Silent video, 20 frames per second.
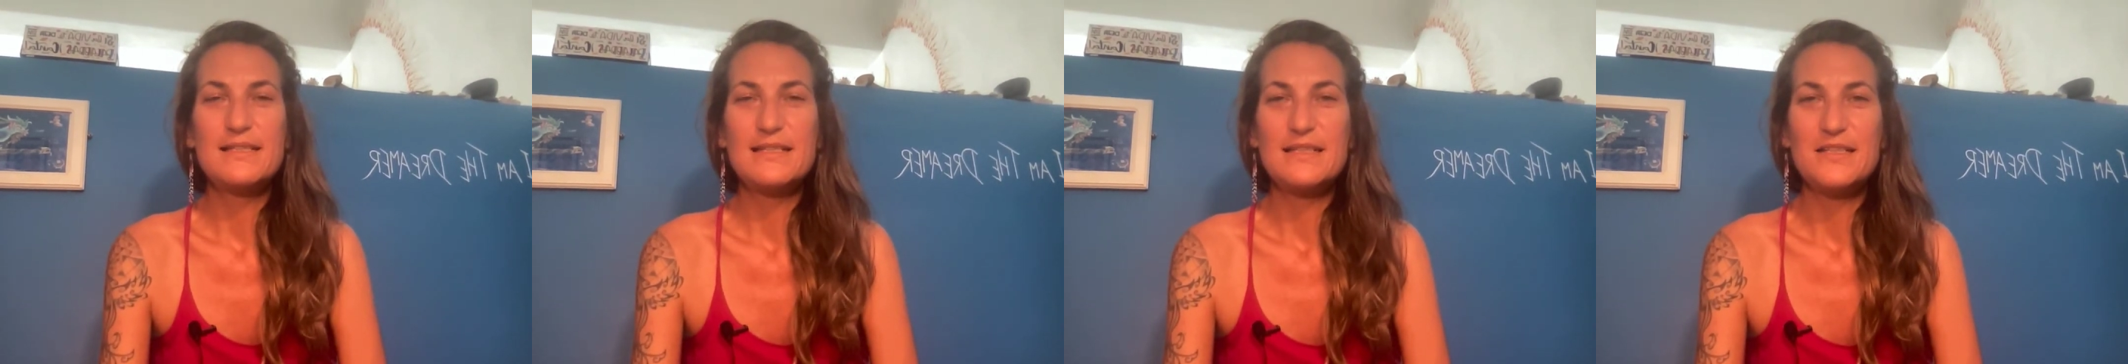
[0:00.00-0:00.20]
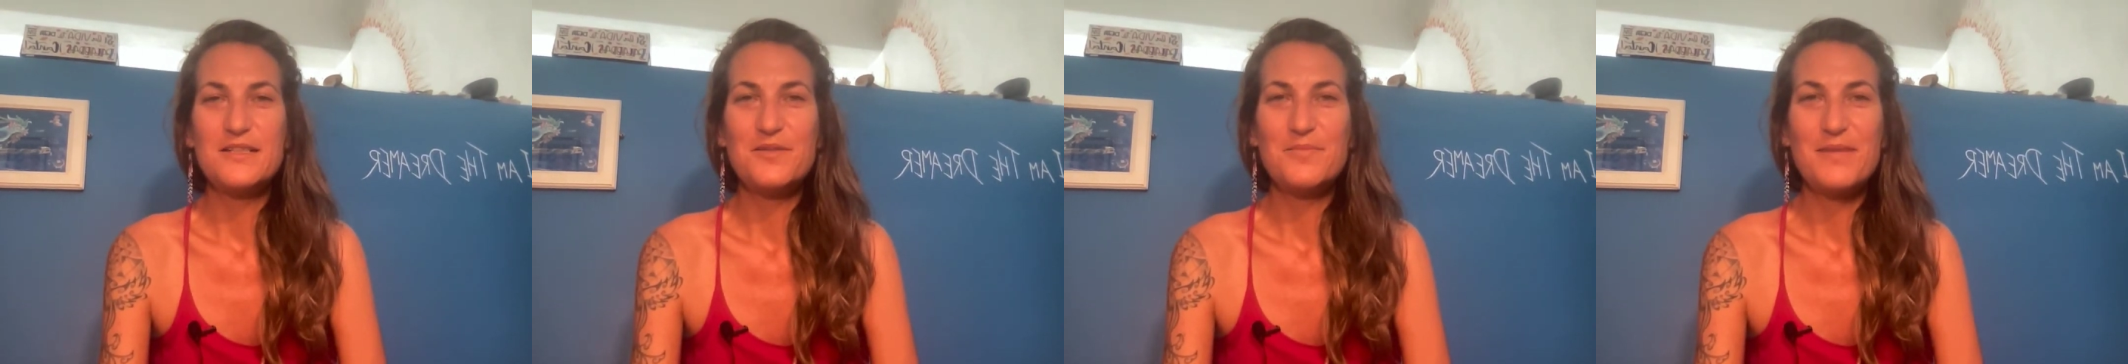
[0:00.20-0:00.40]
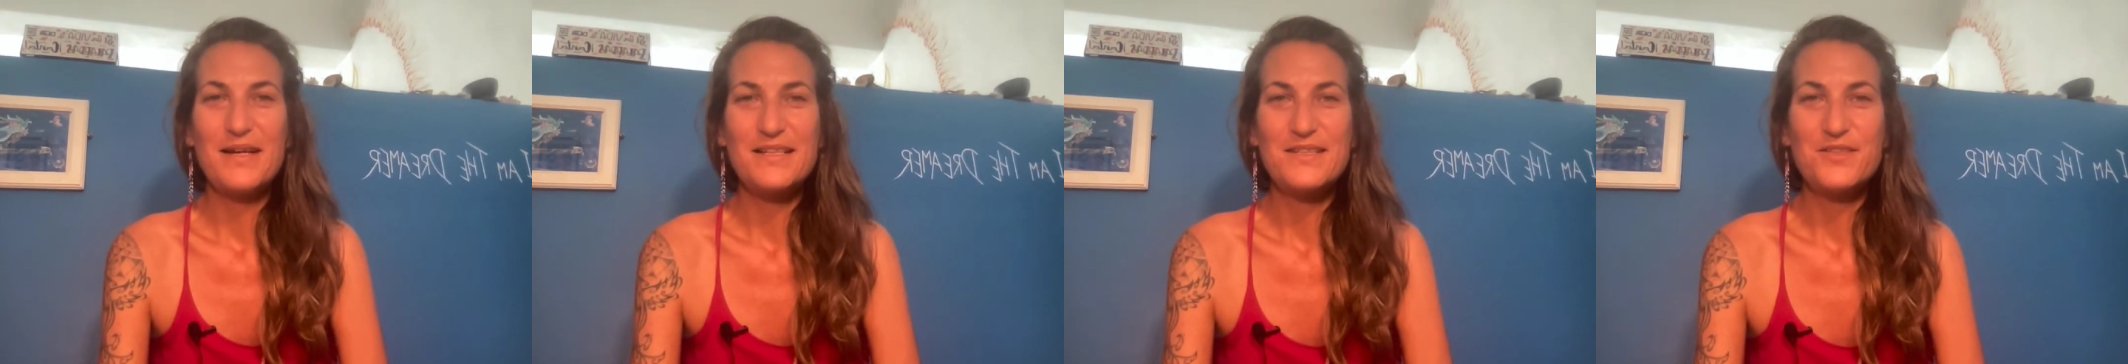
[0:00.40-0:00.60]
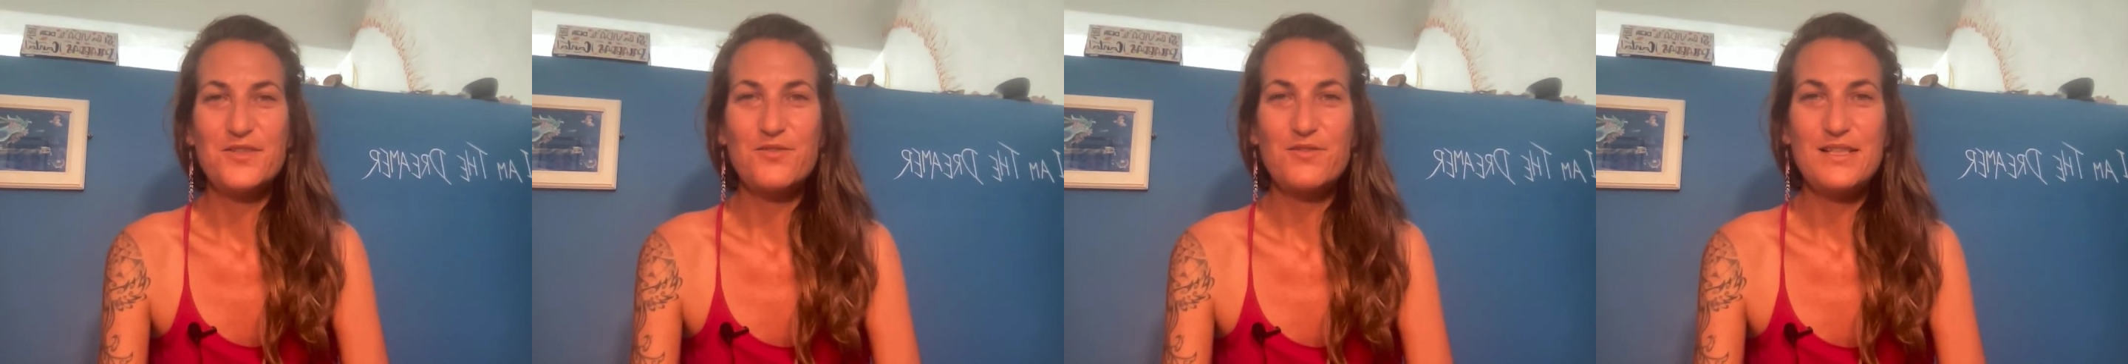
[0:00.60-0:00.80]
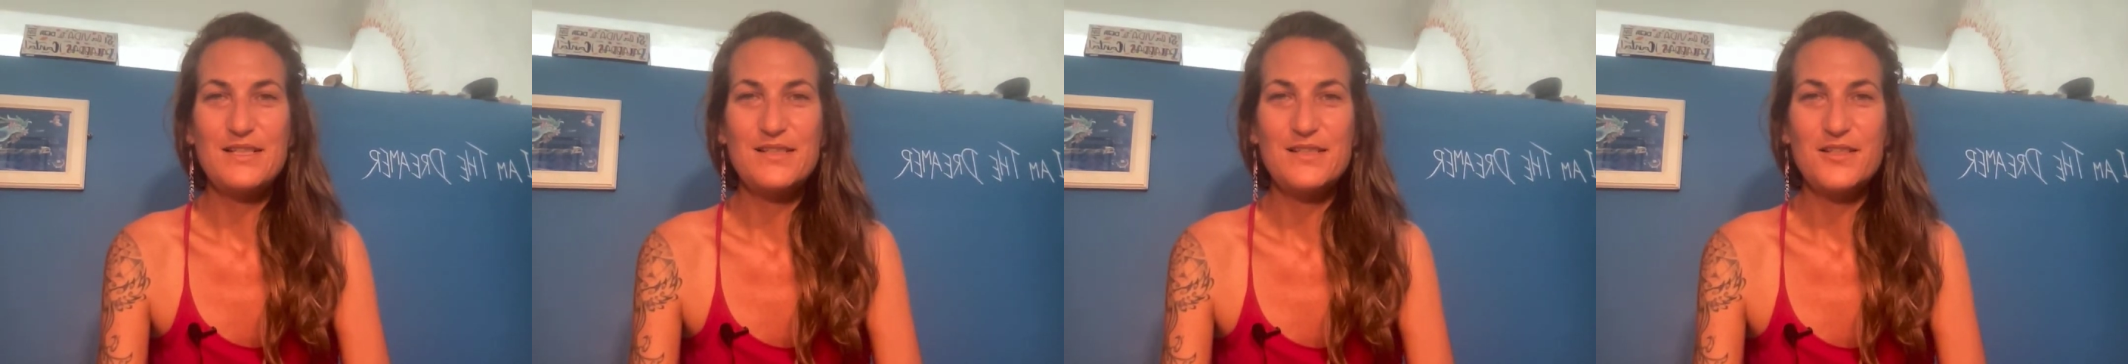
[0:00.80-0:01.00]
and the best
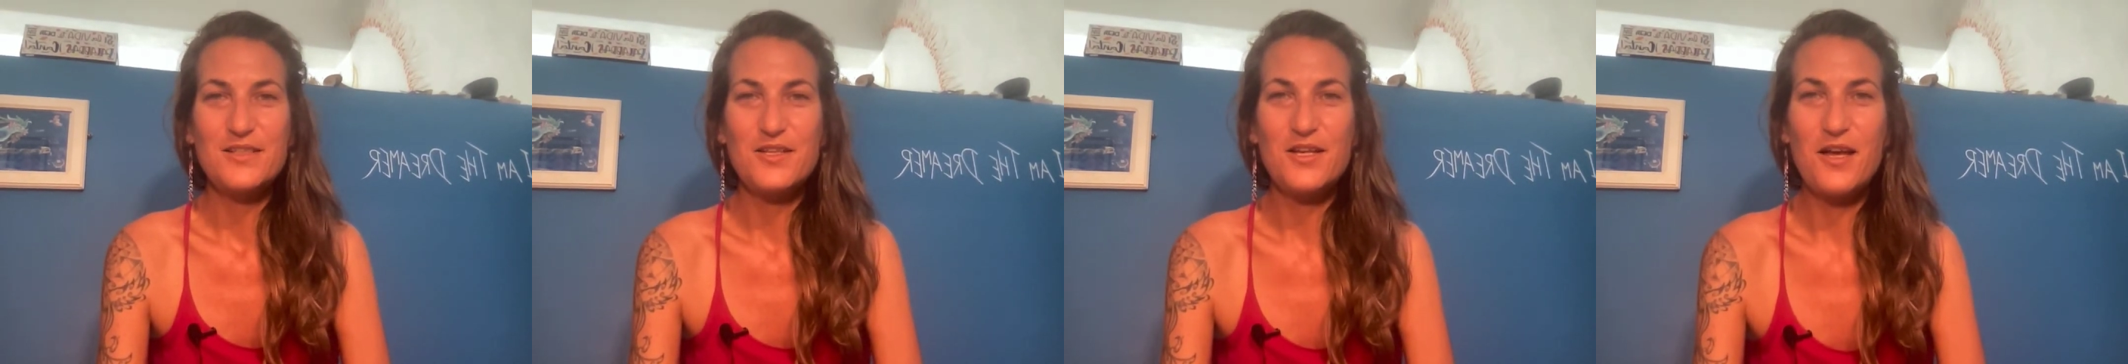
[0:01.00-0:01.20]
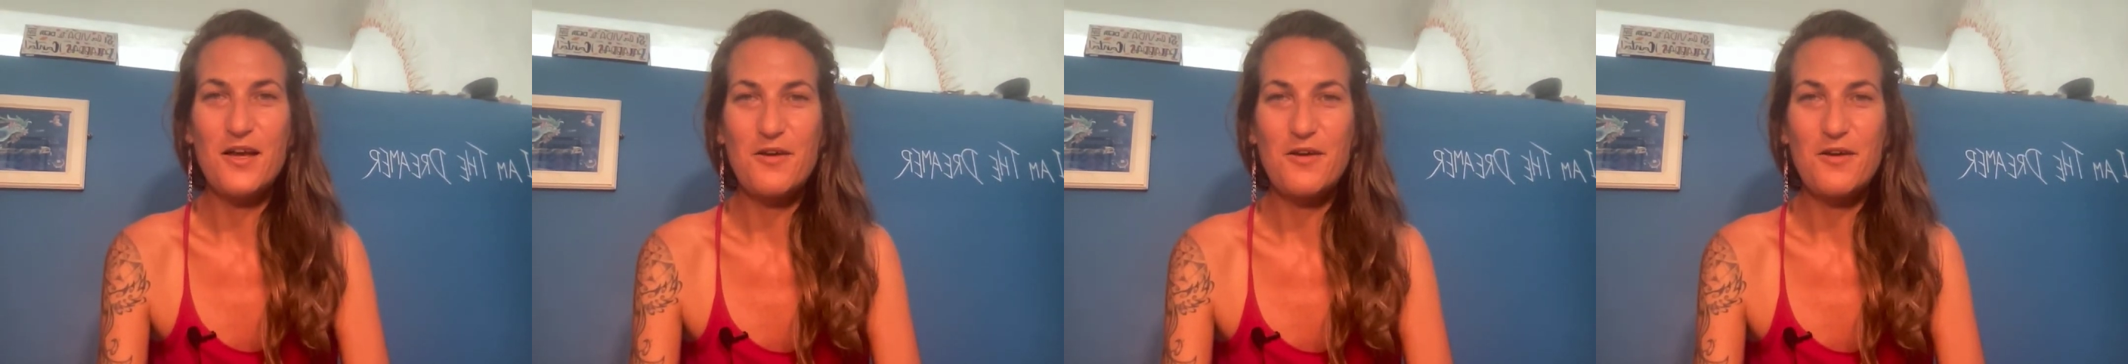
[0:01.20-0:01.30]
reason